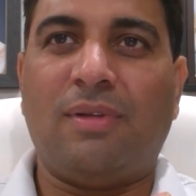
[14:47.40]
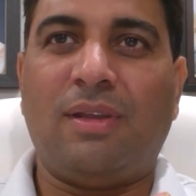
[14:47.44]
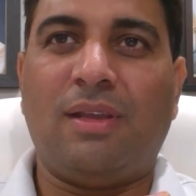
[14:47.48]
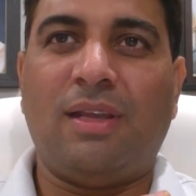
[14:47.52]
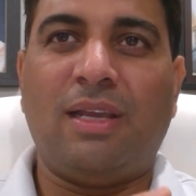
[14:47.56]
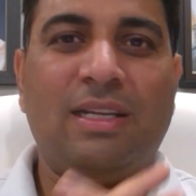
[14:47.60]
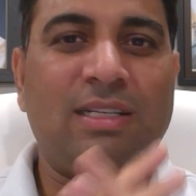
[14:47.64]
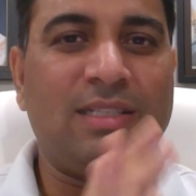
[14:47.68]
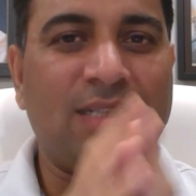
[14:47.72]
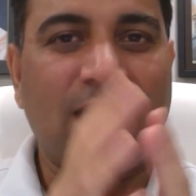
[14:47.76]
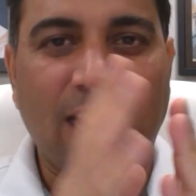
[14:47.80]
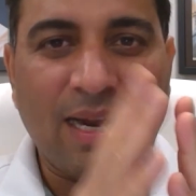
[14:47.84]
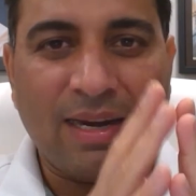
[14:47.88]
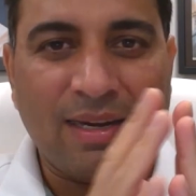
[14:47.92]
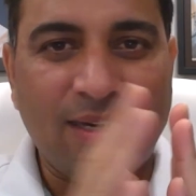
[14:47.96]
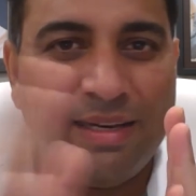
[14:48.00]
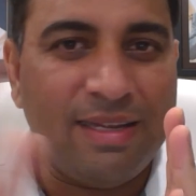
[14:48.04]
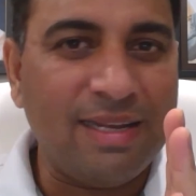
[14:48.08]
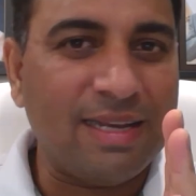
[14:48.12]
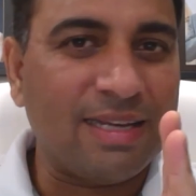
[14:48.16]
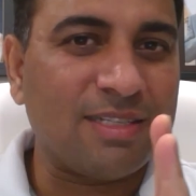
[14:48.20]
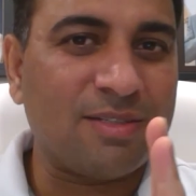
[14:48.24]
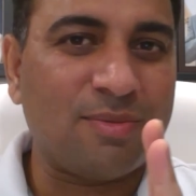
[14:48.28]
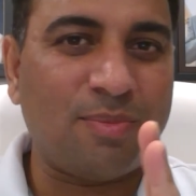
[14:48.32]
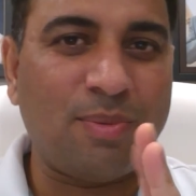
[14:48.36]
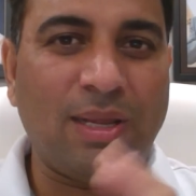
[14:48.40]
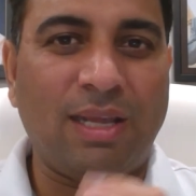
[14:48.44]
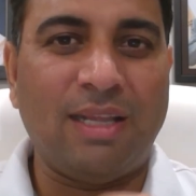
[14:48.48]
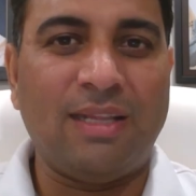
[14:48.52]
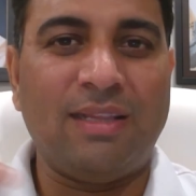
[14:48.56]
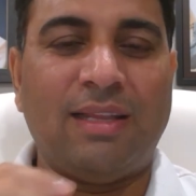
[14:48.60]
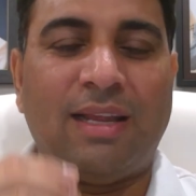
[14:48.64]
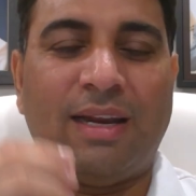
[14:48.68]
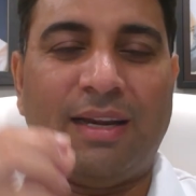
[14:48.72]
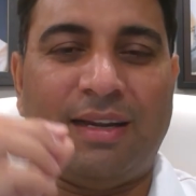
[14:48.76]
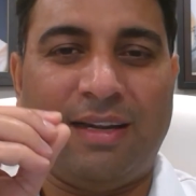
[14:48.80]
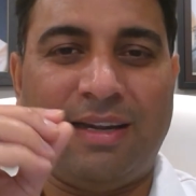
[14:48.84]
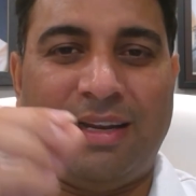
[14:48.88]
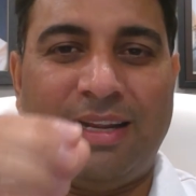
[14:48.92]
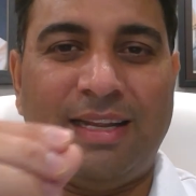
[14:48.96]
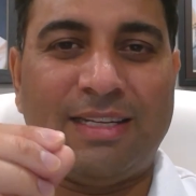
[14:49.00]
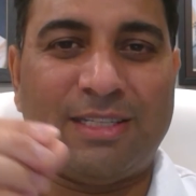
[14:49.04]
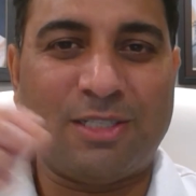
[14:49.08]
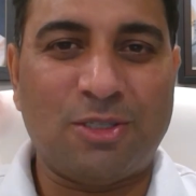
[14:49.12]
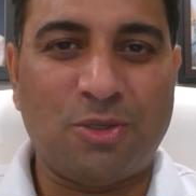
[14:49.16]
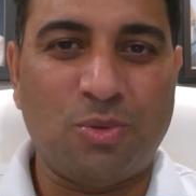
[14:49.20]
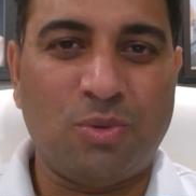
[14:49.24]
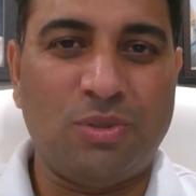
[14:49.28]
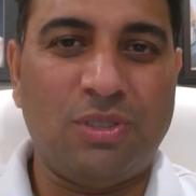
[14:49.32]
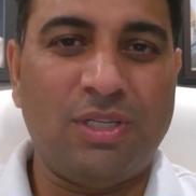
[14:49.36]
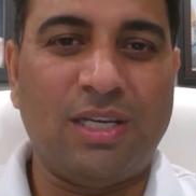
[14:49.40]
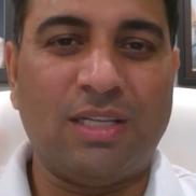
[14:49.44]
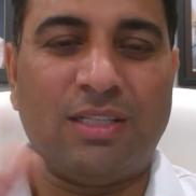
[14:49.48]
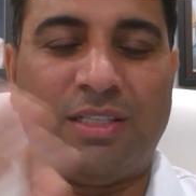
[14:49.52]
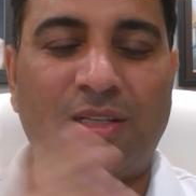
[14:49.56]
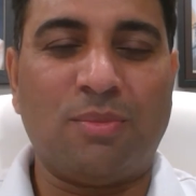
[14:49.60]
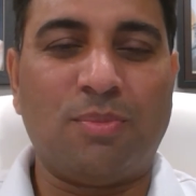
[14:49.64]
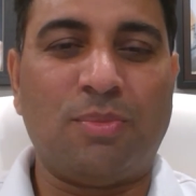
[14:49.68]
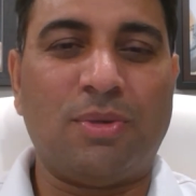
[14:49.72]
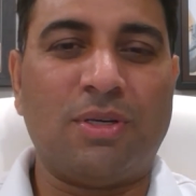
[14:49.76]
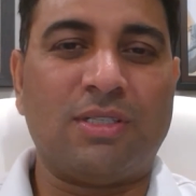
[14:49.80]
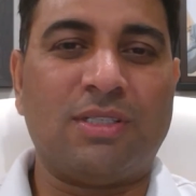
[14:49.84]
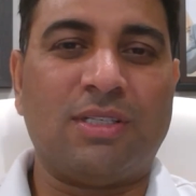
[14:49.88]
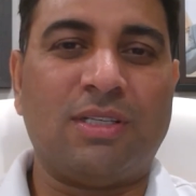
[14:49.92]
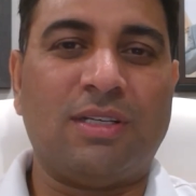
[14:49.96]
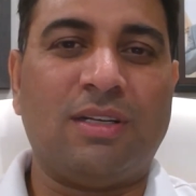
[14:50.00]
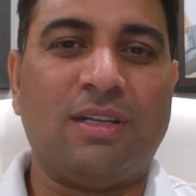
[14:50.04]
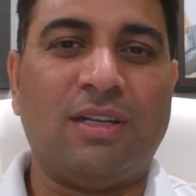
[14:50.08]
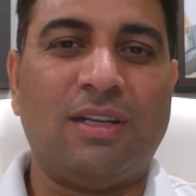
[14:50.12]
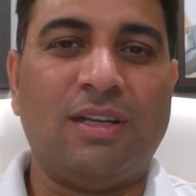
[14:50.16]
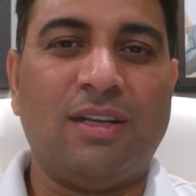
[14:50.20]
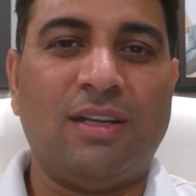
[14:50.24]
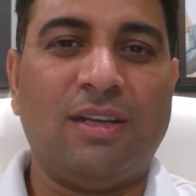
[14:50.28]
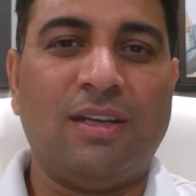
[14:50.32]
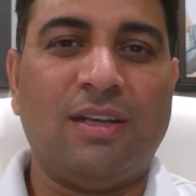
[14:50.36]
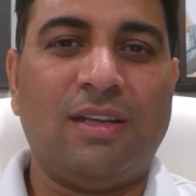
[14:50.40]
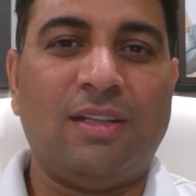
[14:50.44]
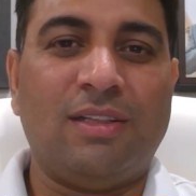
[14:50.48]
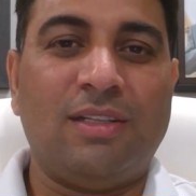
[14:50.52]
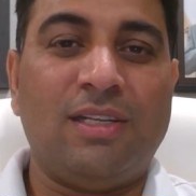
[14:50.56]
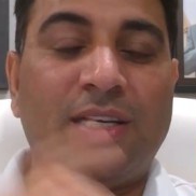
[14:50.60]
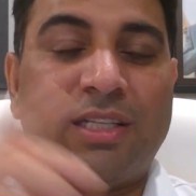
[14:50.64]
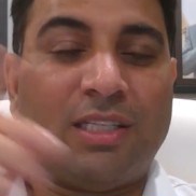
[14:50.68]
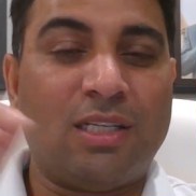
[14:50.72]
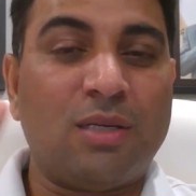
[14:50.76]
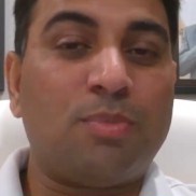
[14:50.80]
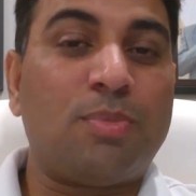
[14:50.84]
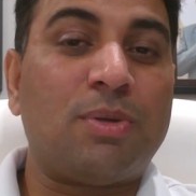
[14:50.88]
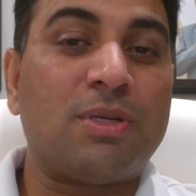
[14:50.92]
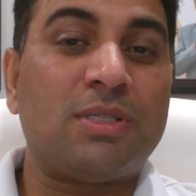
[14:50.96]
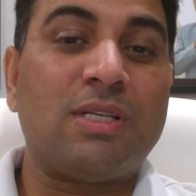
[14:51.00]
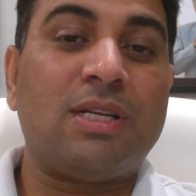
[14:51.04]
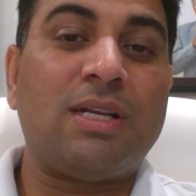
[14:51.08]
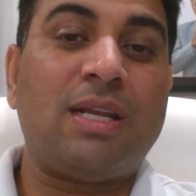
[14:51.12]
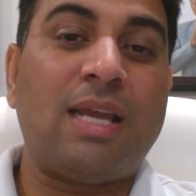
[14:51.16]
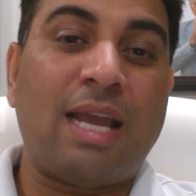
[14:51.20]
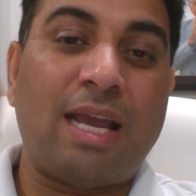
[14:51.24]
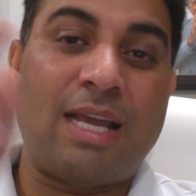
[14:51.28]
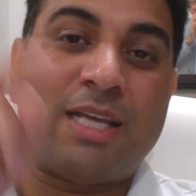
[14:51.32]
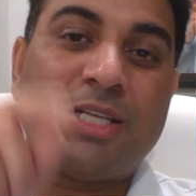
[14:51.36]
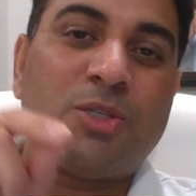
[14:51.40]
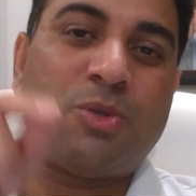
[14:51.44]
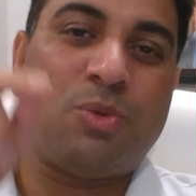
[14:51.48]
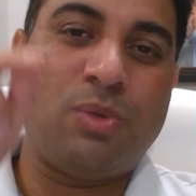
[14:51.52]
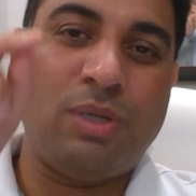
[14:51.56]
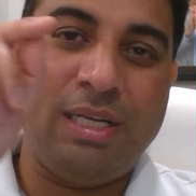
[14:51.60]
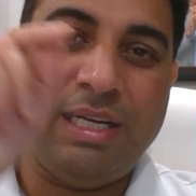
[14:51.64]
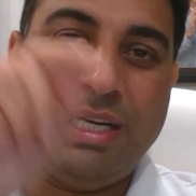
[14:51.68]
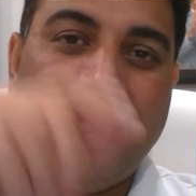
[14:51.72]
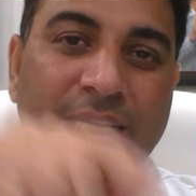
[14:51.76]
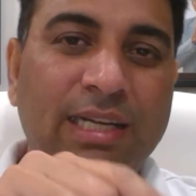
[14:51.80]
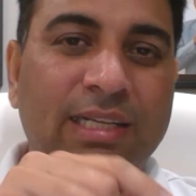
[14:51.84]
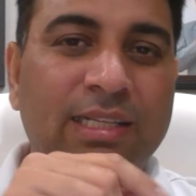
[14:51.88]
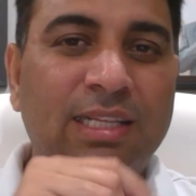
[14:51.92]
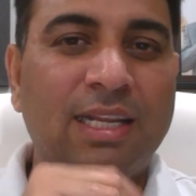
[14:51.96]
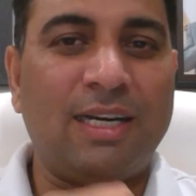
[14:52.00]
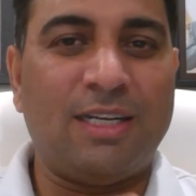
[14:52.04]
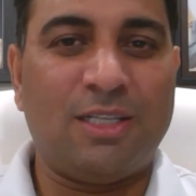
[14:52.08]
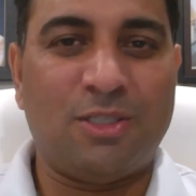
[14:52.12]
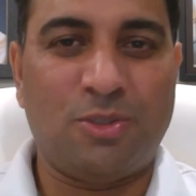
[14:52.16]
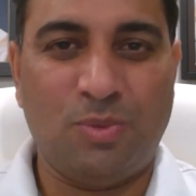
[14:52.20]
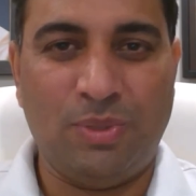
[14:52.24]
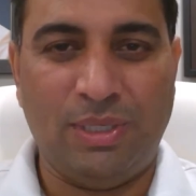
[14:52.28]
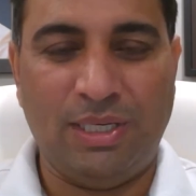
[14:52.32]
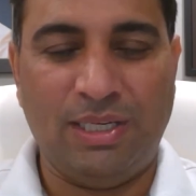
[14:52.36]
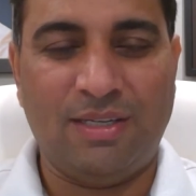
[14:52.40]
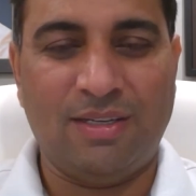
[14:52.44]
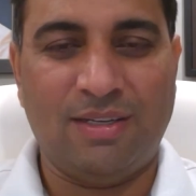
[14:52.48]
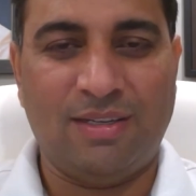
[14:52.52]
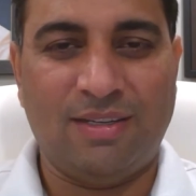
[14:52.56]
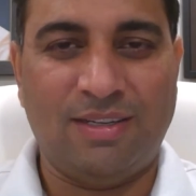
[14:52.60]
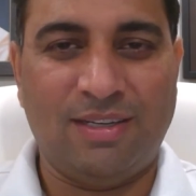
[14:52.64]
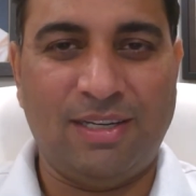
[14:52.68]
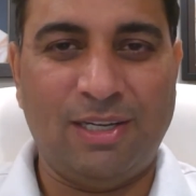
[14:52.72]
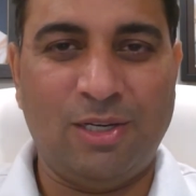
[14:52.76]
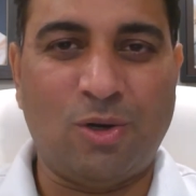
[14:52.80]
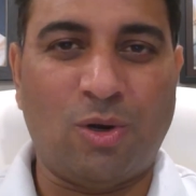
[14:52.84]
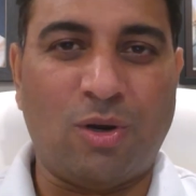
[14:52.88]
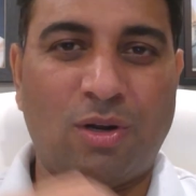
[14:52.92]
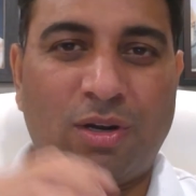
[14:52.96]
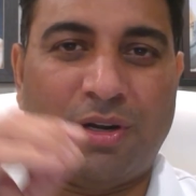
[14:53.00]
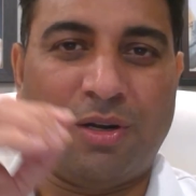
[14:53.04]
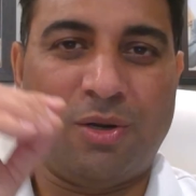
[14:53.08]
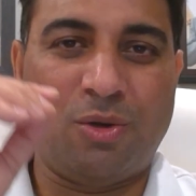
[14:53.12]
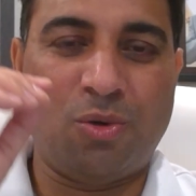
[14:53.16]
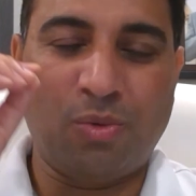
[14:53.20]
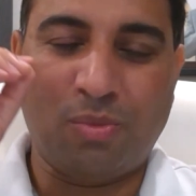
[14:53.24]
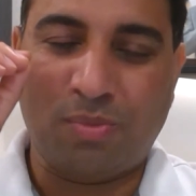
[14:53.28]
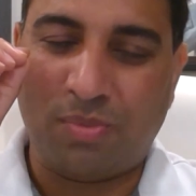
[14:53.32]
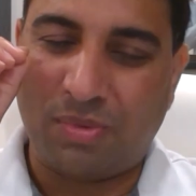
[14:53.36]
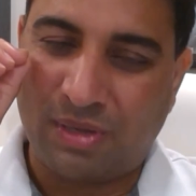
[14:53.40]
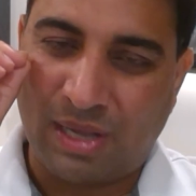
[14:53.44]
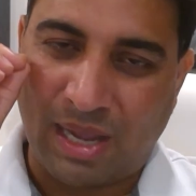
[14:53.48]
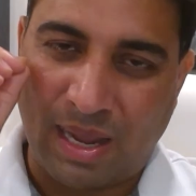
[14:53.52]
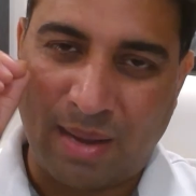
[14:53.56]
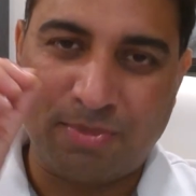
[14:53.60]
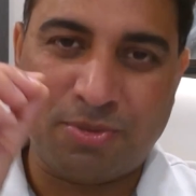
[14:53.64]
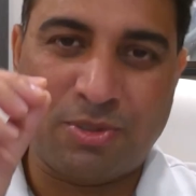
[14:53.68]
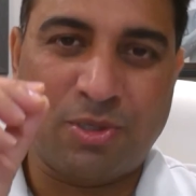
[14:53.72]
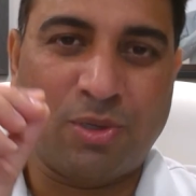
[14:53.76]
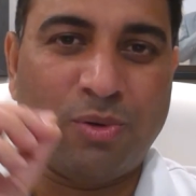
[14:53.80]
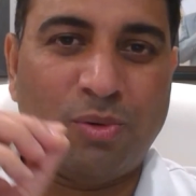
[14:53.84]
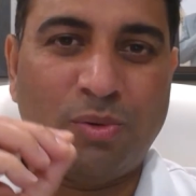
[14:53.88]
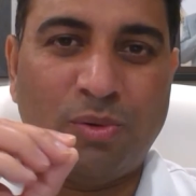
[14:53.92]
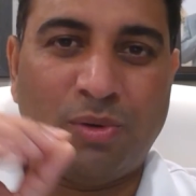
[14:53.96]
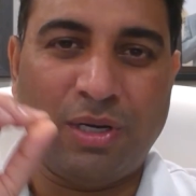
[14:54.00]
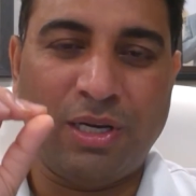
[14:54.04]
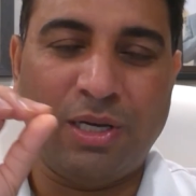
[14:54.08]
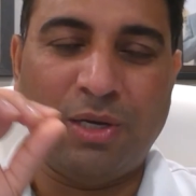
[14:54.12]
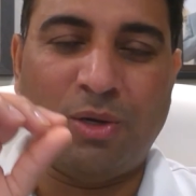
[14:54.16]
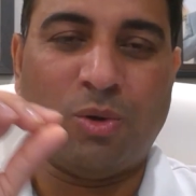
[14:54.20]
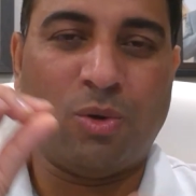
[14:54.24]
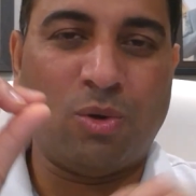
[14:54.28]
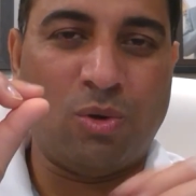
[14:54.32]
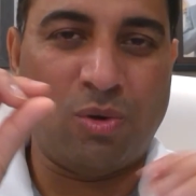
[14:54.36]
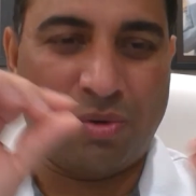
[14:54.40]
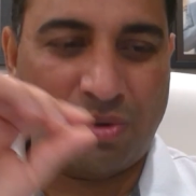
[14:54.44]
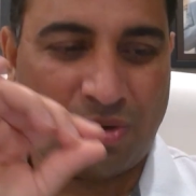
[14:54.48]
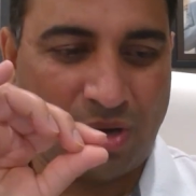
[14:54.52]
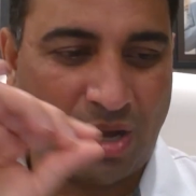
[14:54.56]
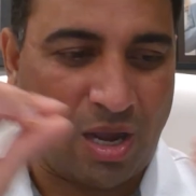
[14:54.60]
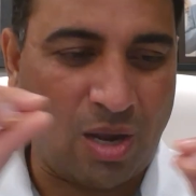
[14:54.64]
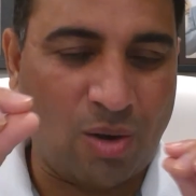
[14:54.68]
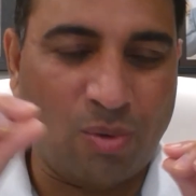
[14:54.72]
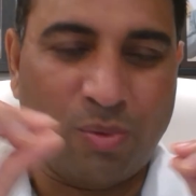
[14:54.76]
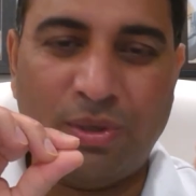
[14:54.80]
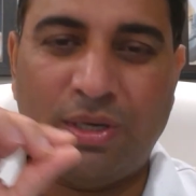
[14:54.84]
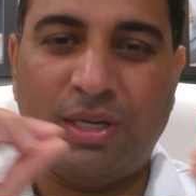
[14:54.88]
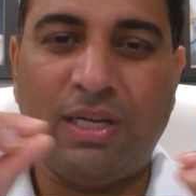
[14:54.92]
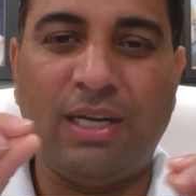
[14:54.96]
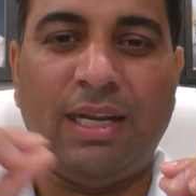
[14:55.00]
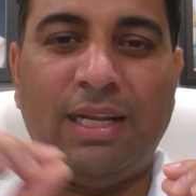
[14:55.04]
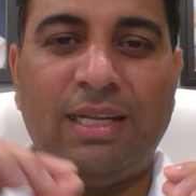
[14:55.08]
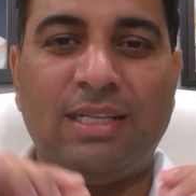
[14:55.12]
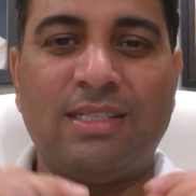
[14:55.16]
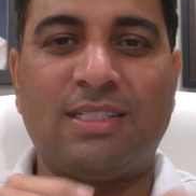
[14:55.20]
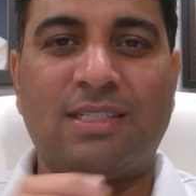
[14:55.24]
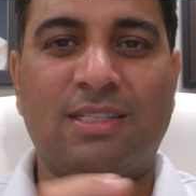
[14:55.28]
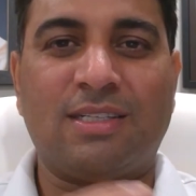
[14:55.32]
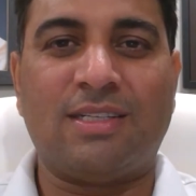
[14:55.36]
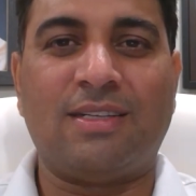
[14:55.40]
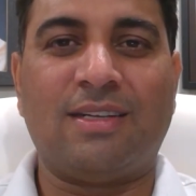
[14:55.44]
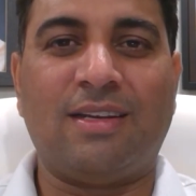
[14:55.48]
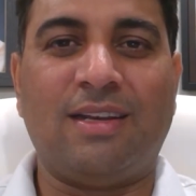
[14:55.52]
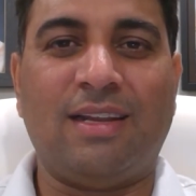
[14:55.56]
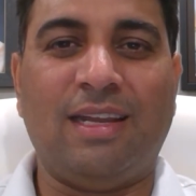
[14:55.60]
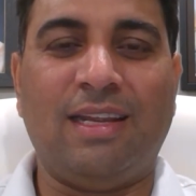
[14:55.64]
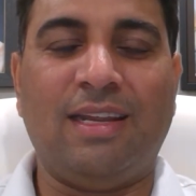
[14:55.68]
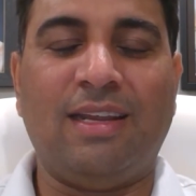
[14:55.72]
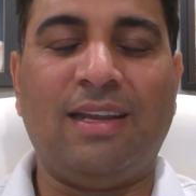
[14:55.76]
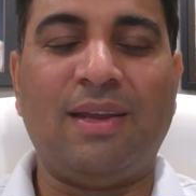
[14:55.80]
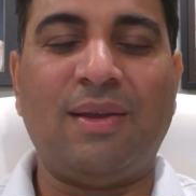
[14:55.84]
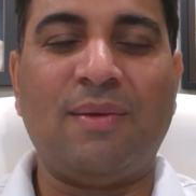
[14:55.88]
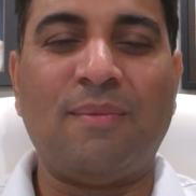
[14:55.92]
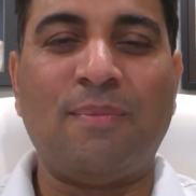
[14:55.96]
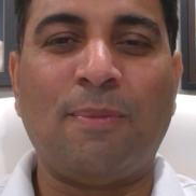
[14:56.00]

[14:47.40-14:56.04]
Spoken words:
exactly explain that taste to the other person. The other person has to eat that sweet in order to absolutely know how it tastes like.